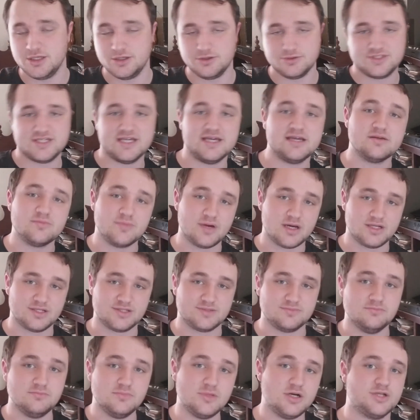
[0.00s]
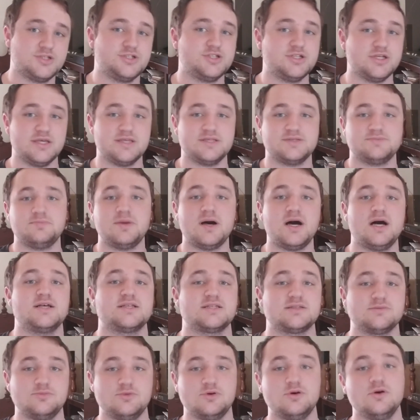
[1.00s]
Take them out as much as
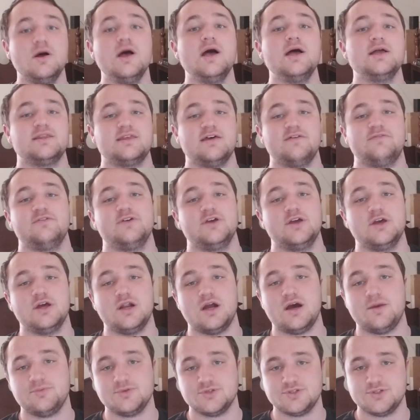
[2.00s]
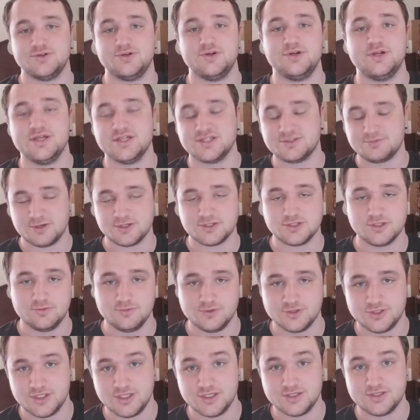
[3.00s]
possible. Definitely a good opportunity, especially
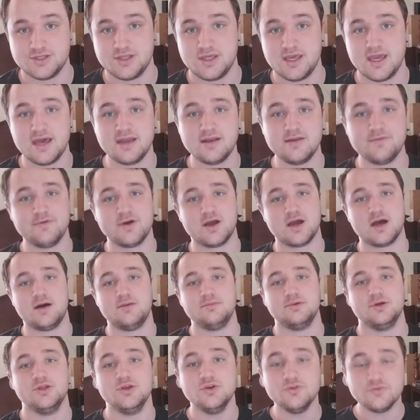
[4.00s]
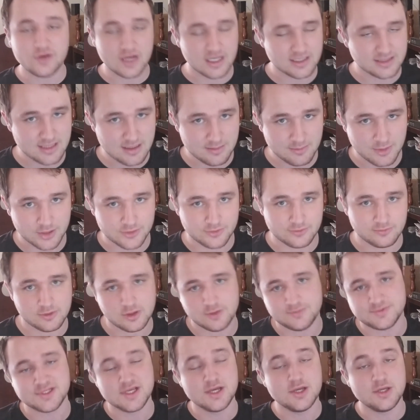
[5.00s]
once you get to the end of a combo. You've got them on the
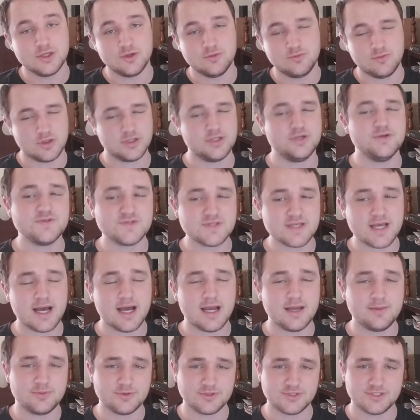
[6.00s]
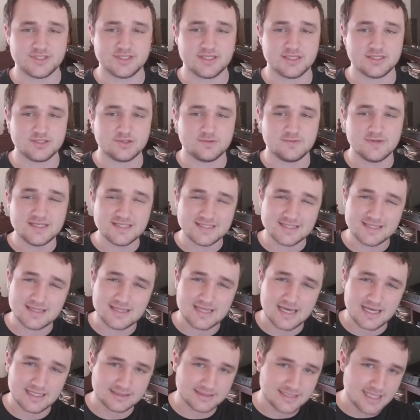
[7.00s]
ropes. You want to use that hyper just to squeeze in
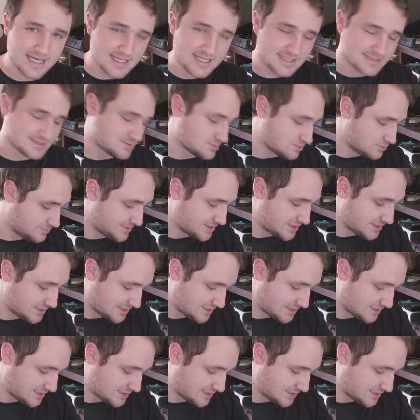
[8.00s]
that last little bit of